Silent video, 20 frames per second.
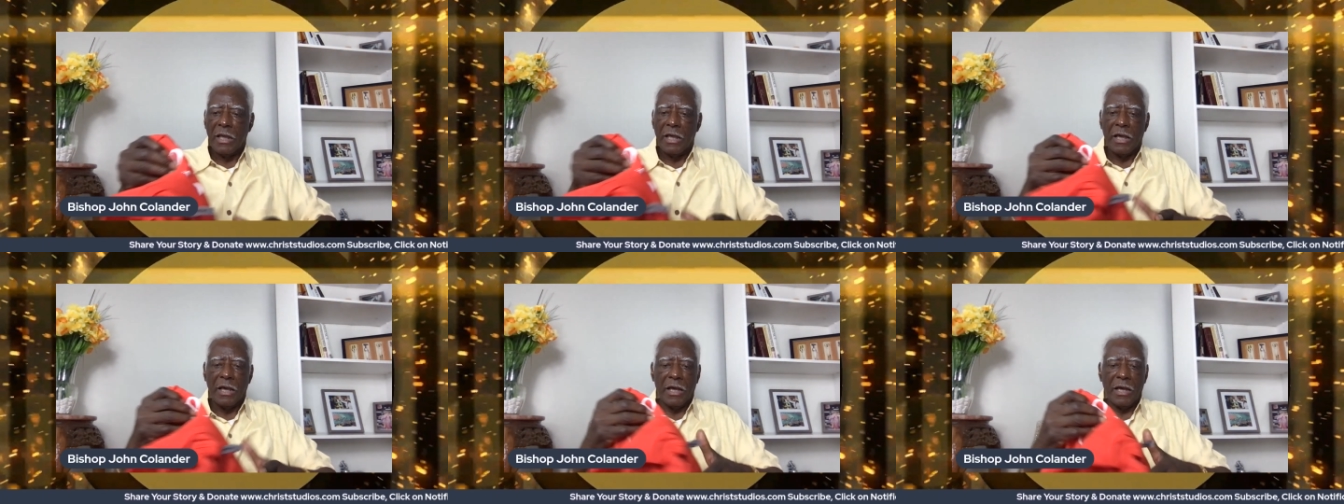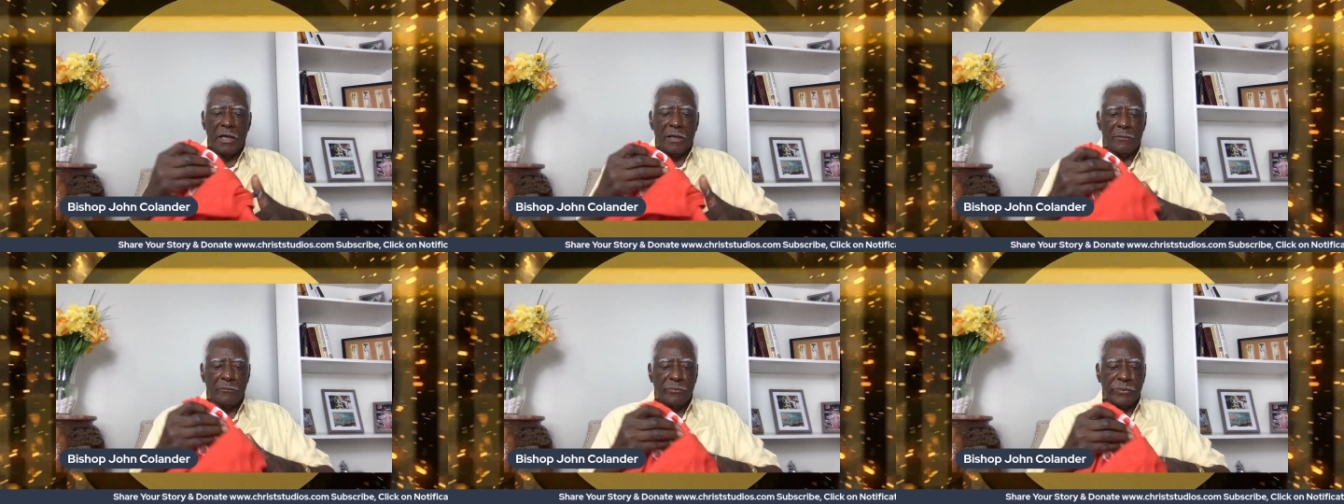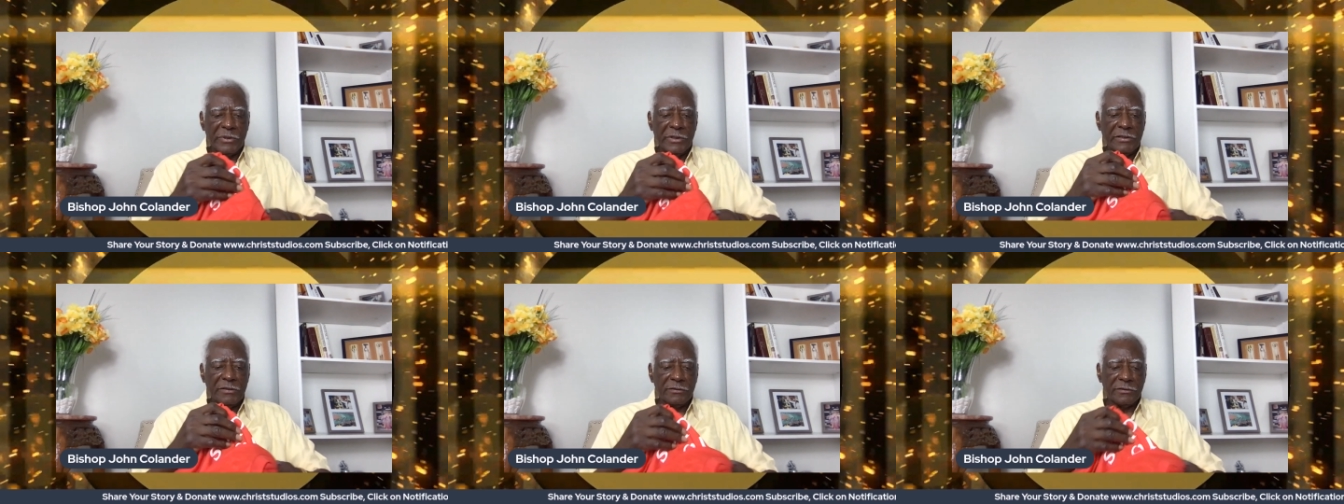Um,
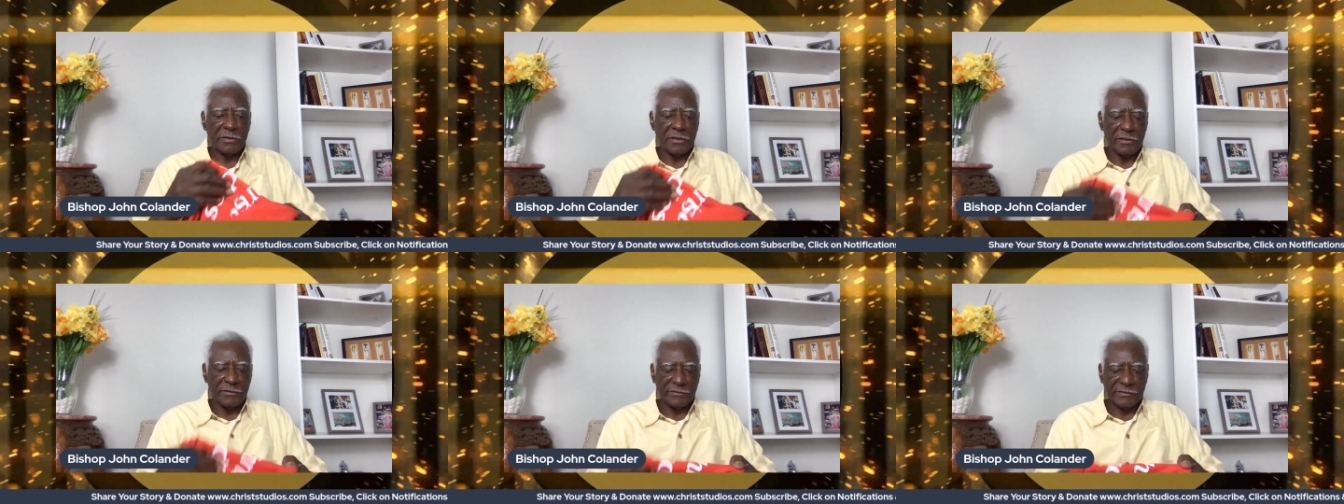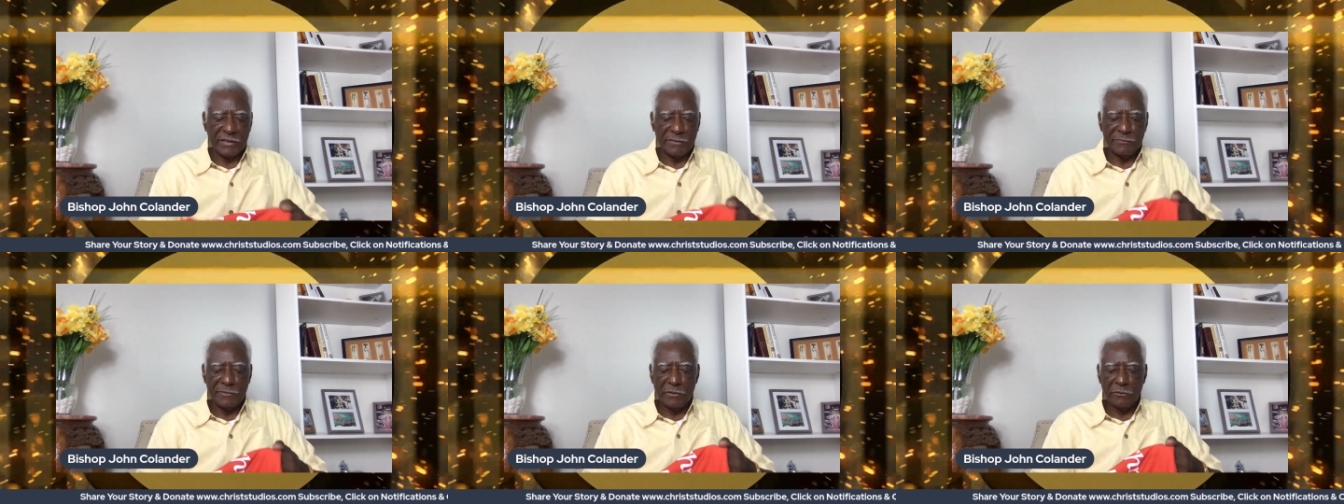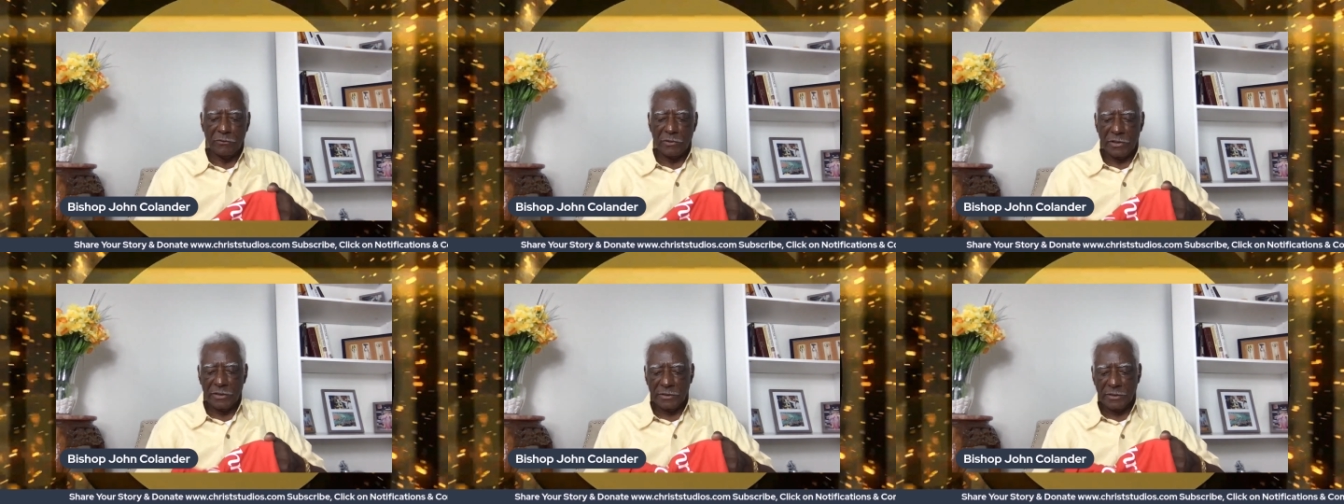please uh, send me
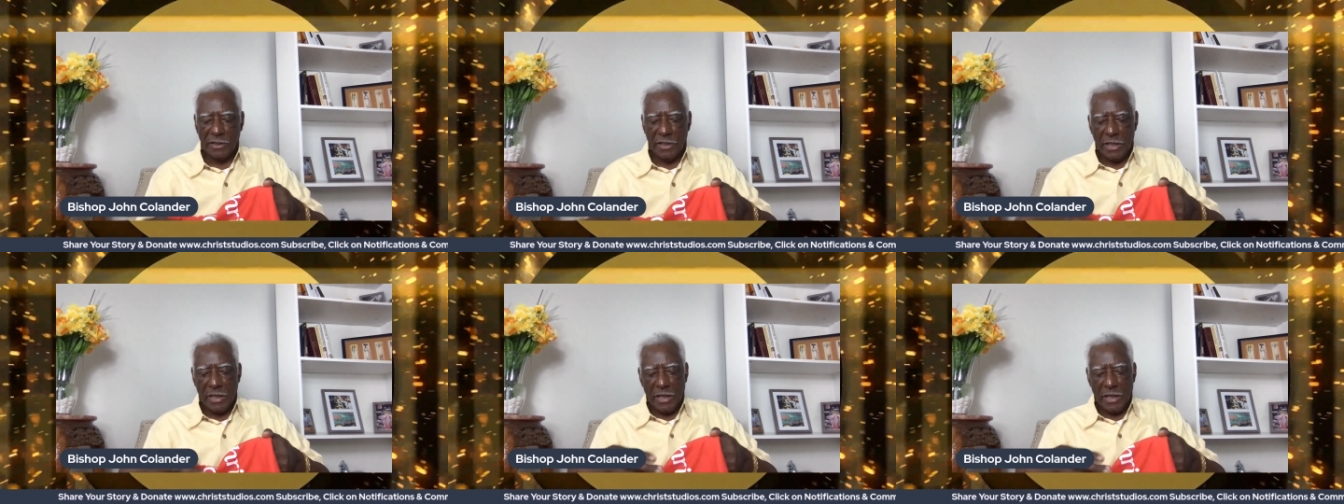one.